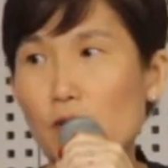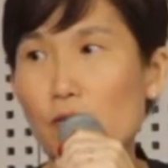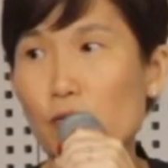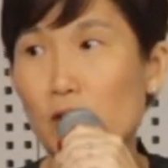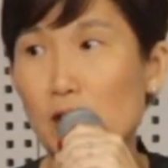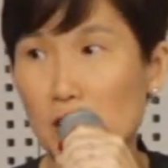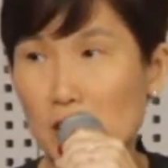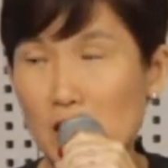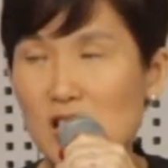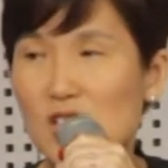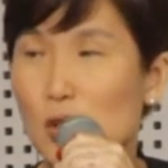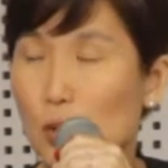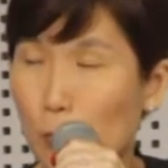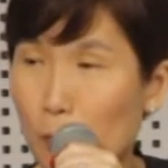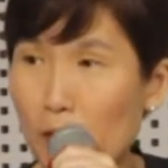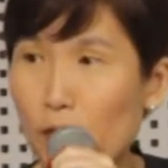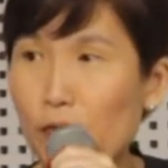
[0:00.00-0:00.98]
for the kids
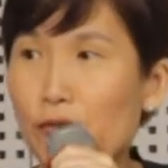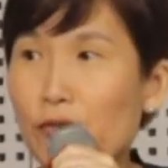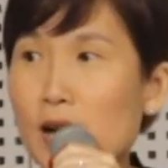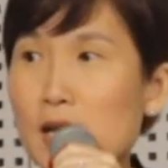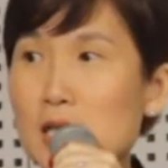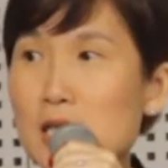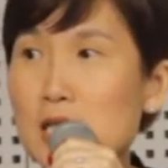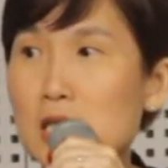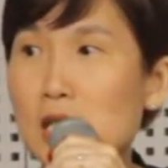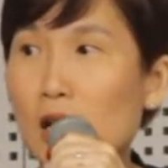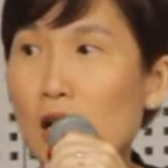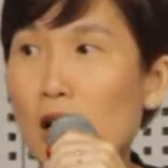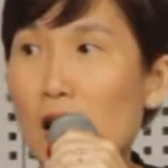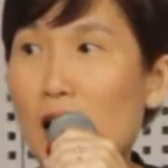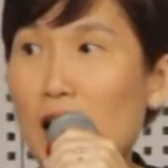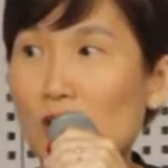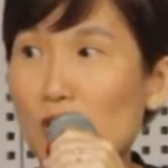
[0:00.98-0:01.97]
to make friends
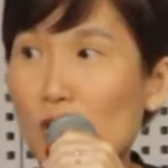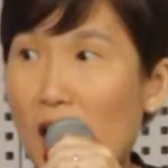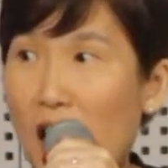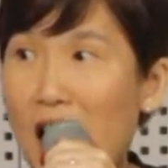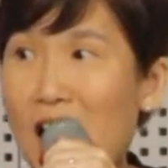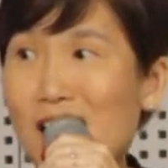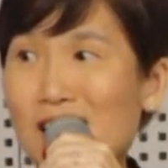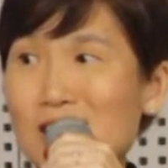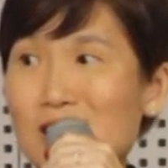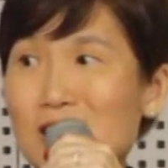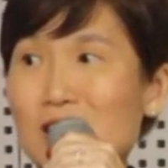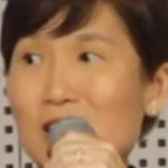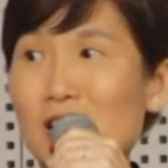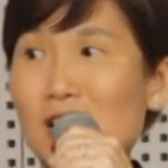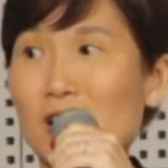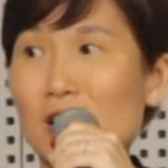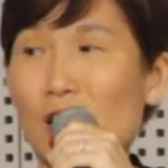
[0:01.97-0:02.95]
and to ask,
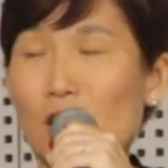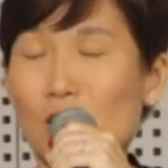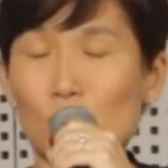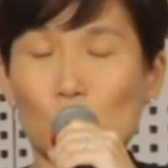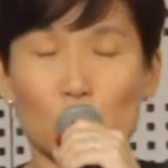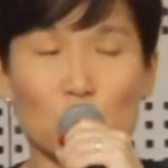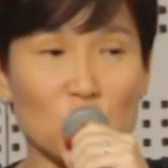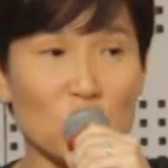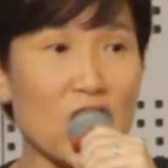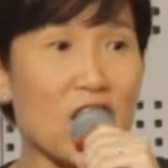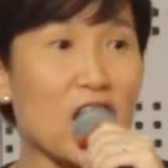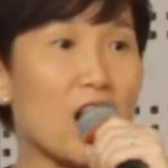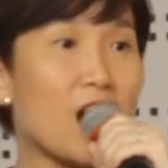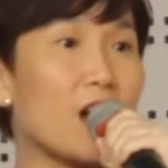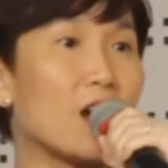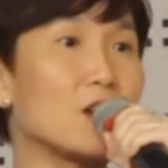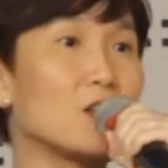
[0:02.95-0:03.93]
to
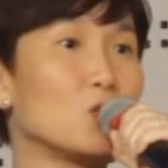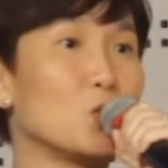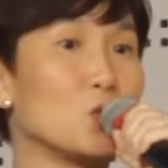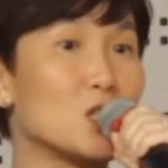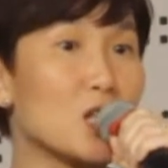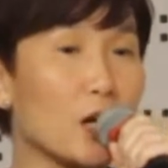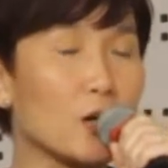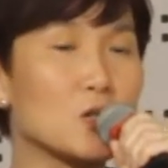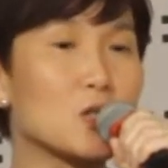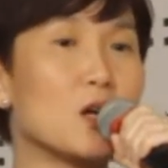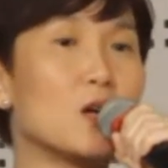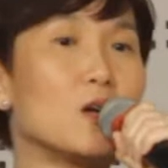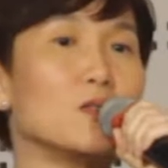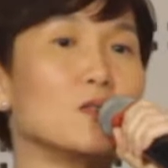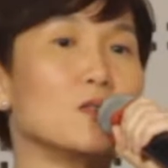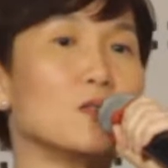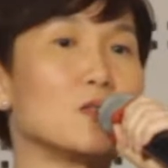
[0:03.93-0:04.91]
share, to take
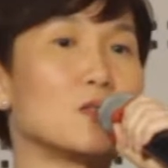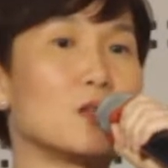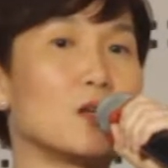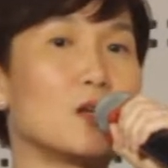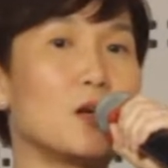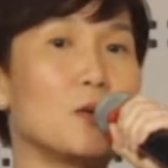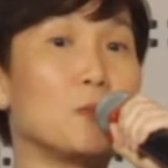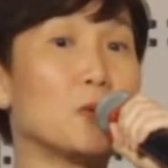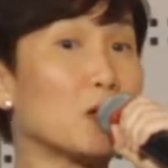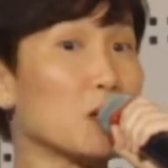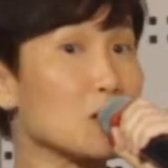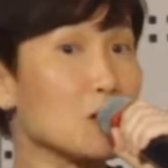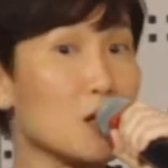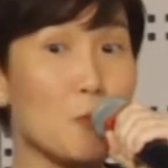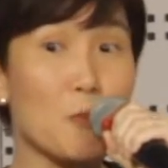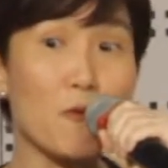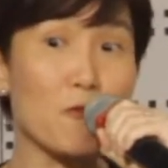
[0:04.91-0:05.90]
turns. Because
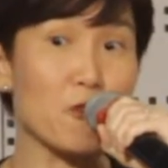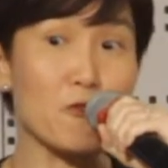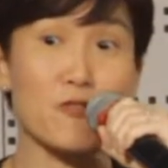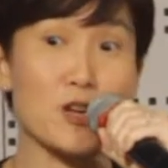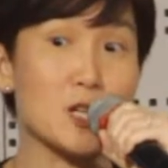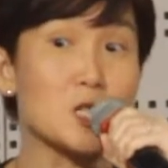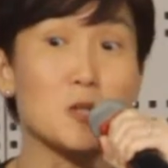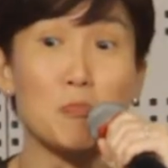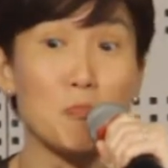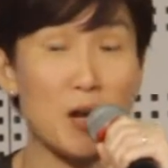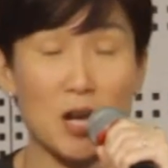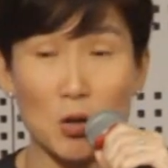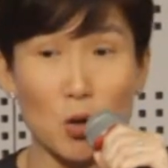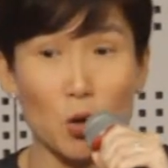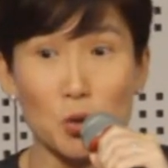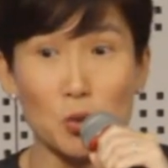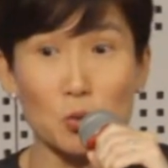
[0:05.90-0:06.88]
some of the friends may
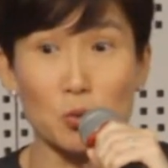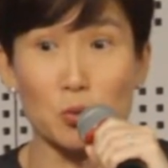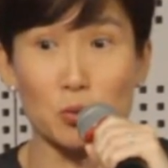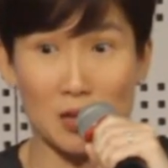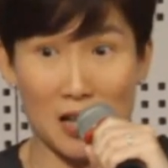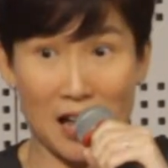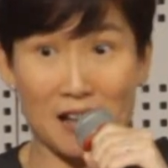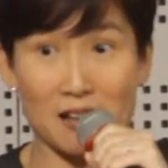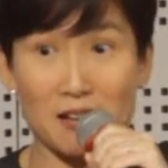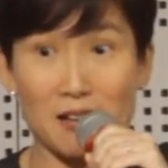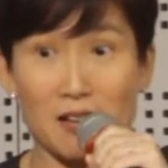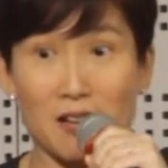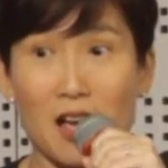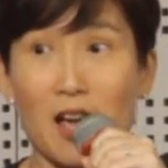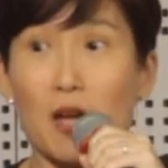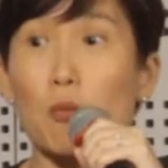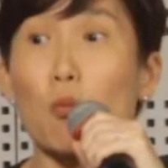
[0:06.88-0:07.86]
not do that,
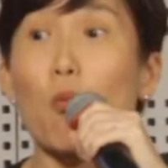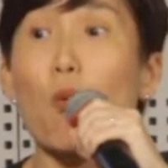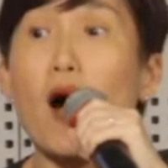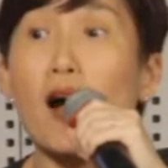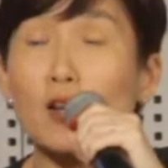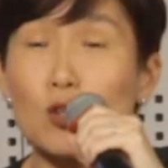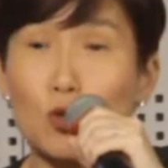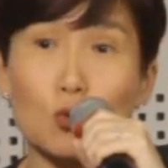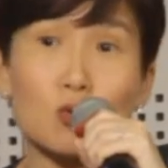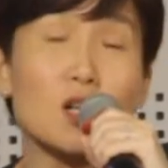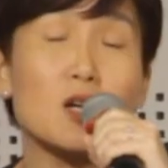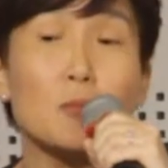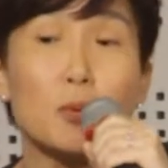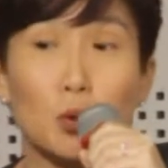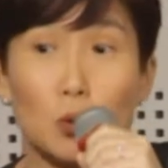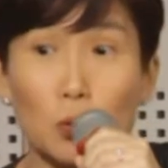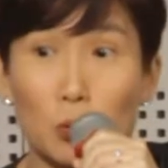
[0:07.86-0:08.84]
and why should they
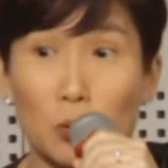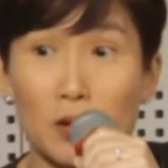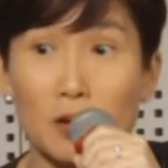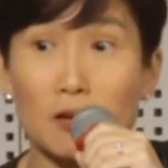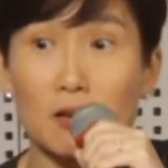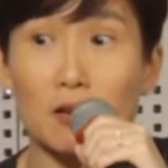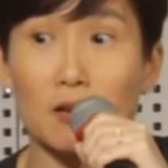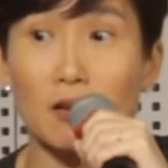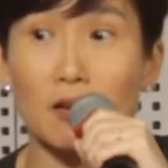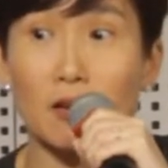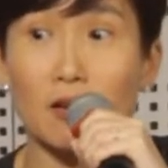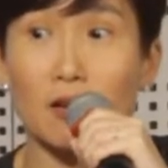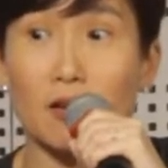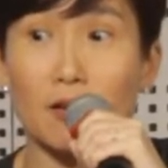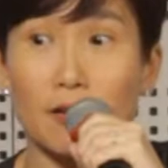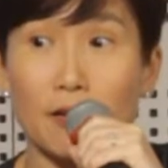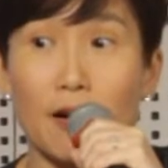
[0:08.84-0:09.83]
be doing
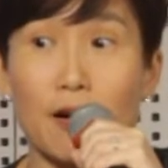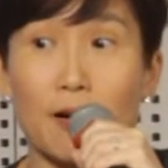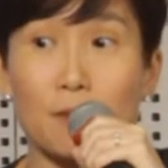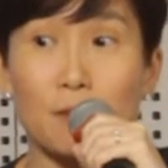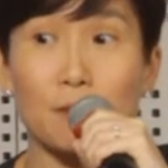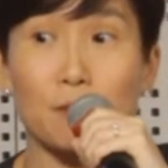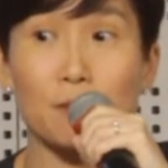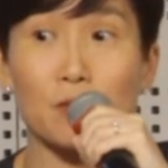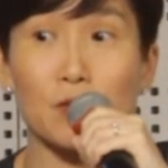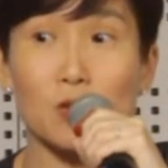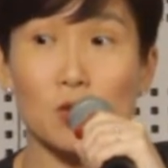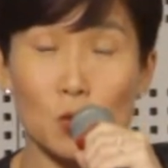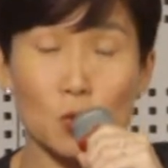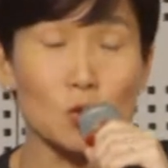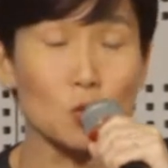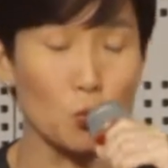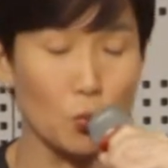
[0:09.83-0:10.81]
it? Yeah.
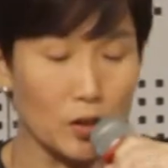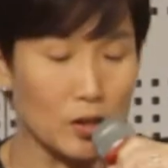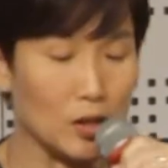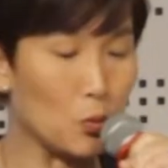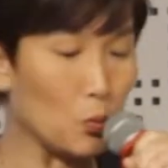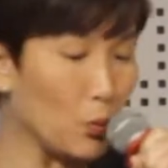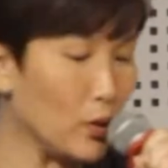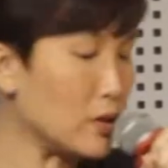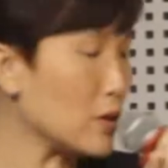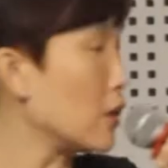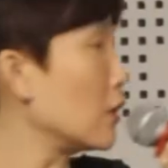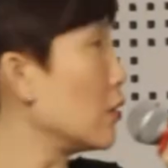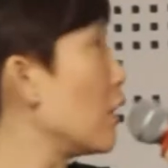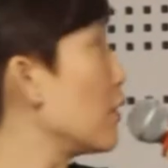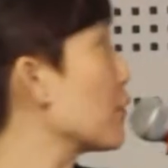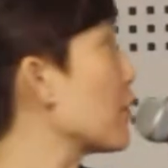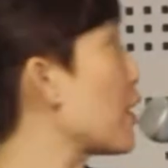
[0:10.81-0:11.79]
So it's really with a lot